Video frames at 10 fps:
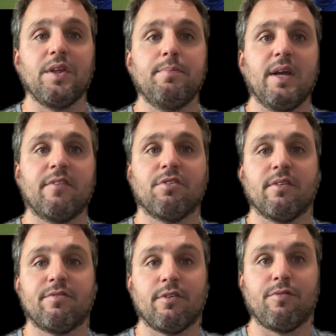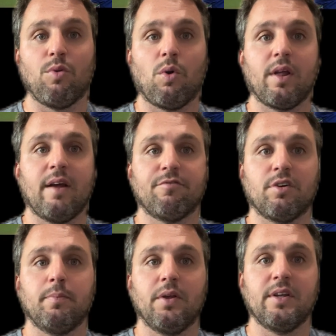big for Florida and
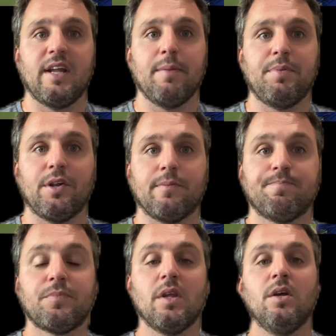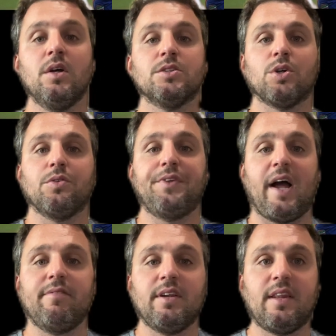for Billy Napier. So
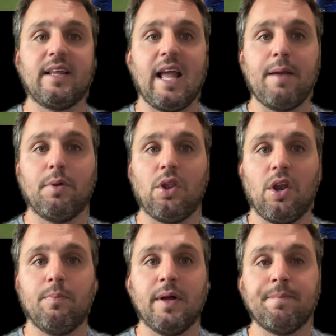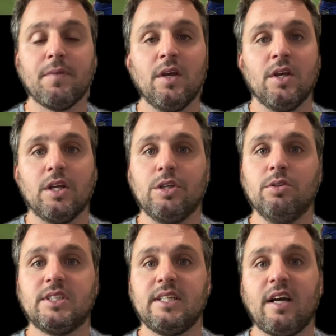dive into the game a little bit.
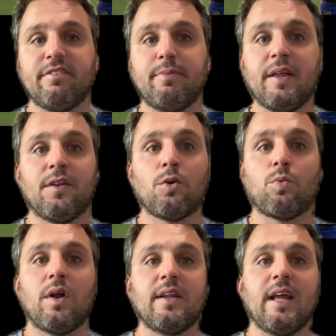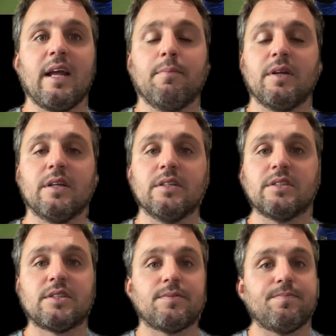UCF, man, their run game
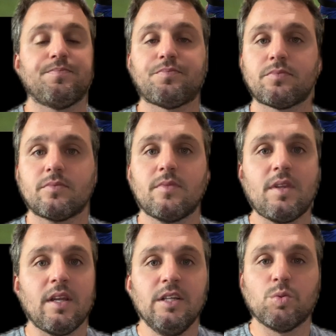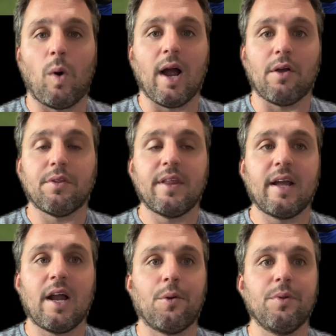is wild. They
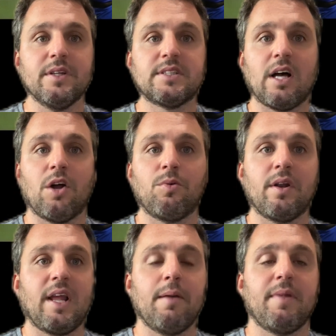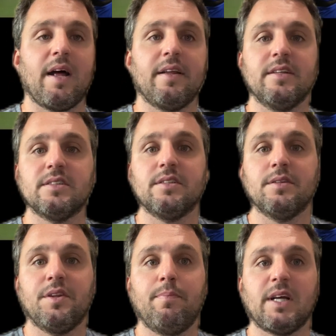got a really solid run game. That is the
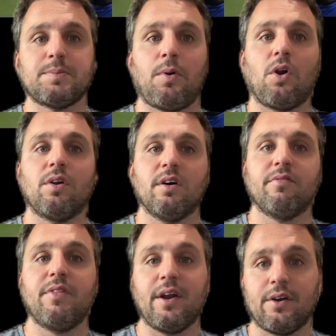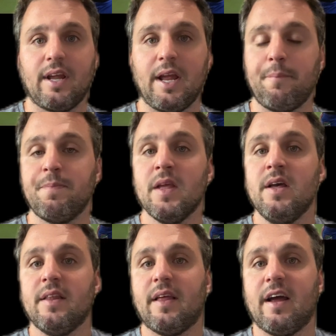best part of their game.
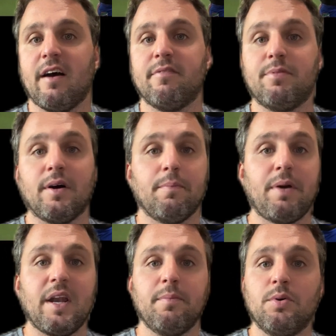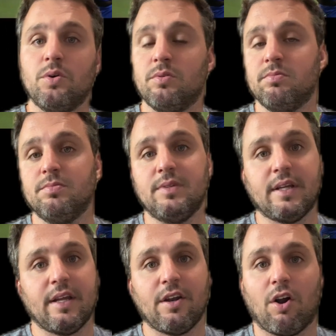They have Penny Boone
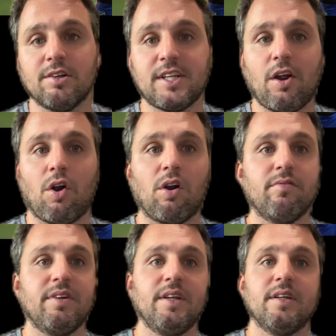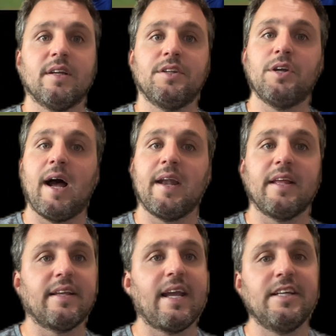and R.J. Harvey, and you add
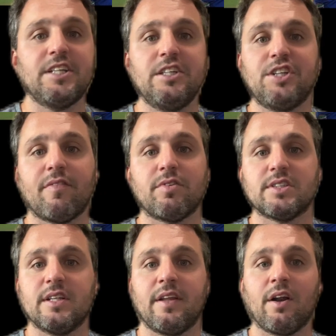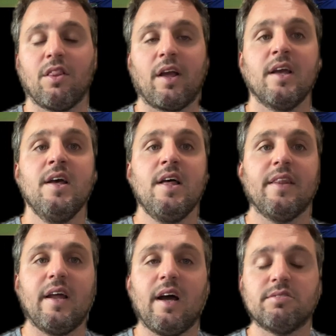in K.J. Jefferson there.
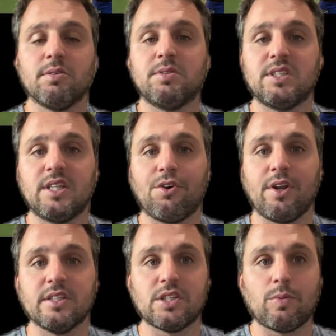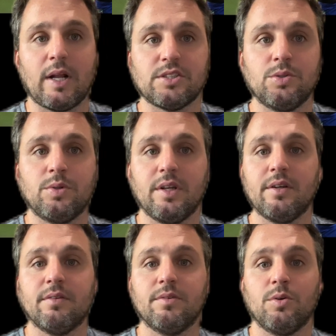They have some serious threats who
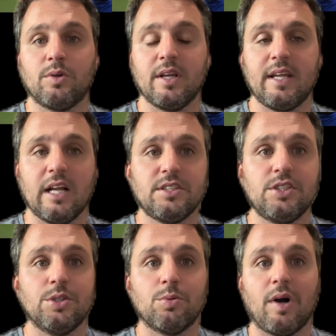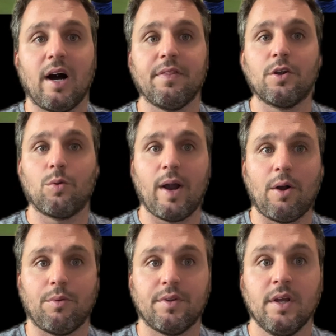can get to you on the
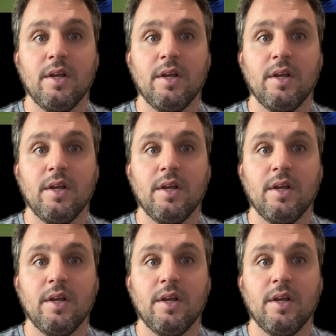ground.